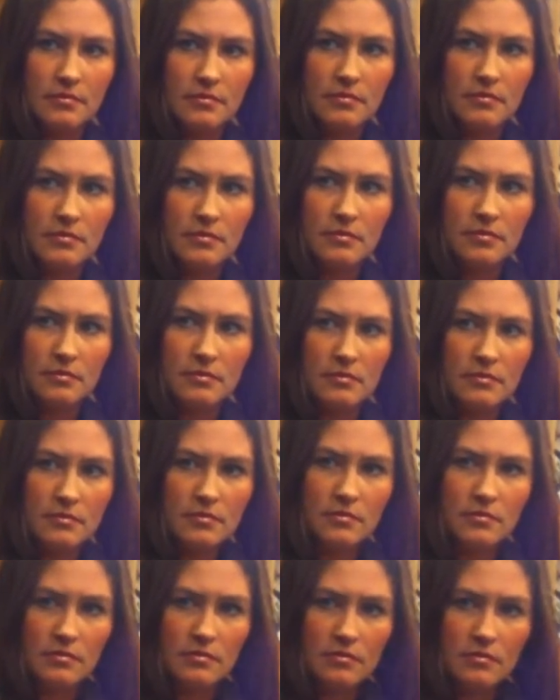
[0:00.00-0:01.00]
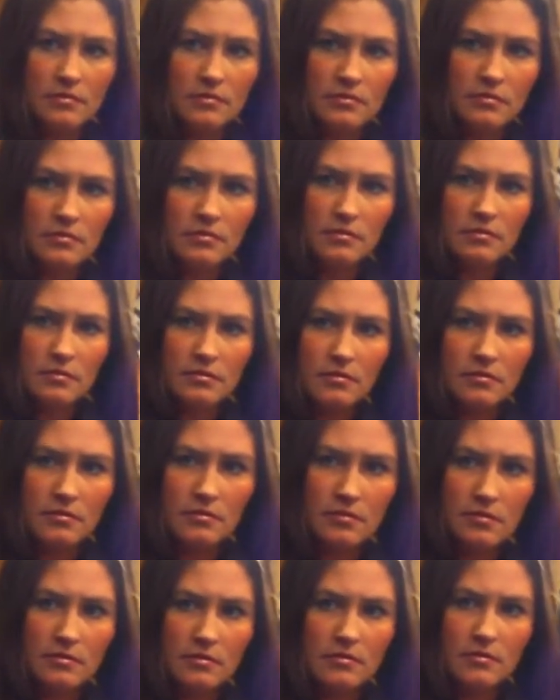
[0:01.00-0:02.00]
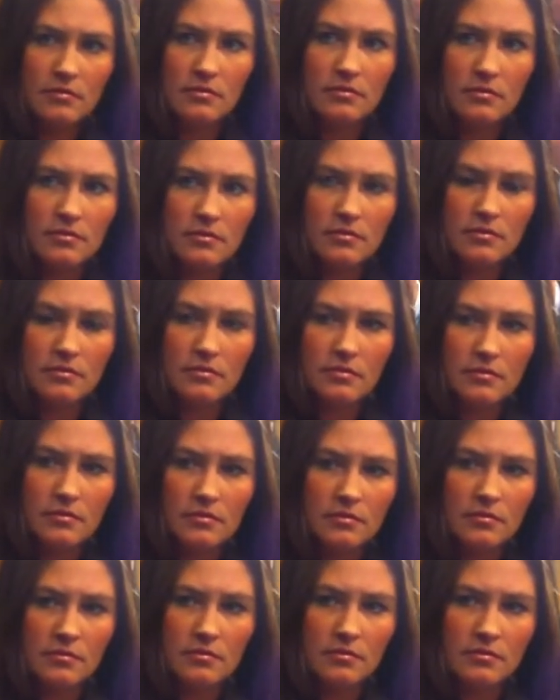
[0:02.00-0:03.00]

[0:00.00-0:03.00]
The person shown says nothing.